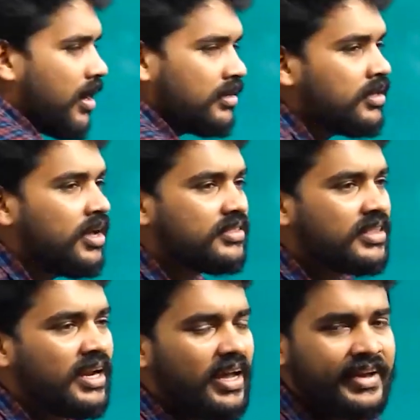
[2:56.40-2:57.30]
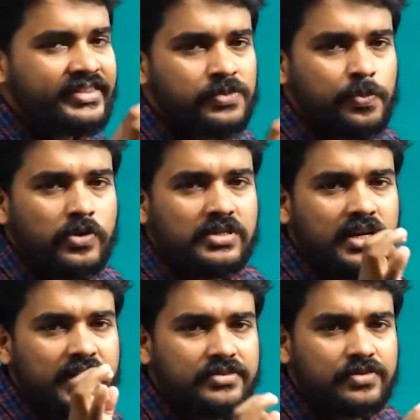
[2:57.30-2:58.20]
path, then its
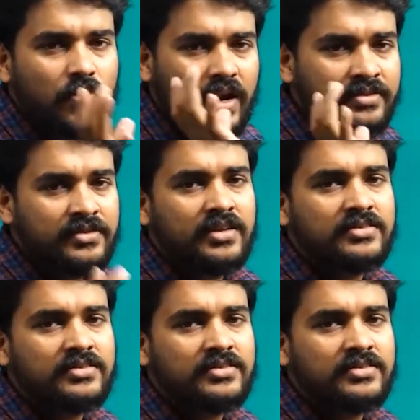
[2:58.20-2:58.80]
motion is known as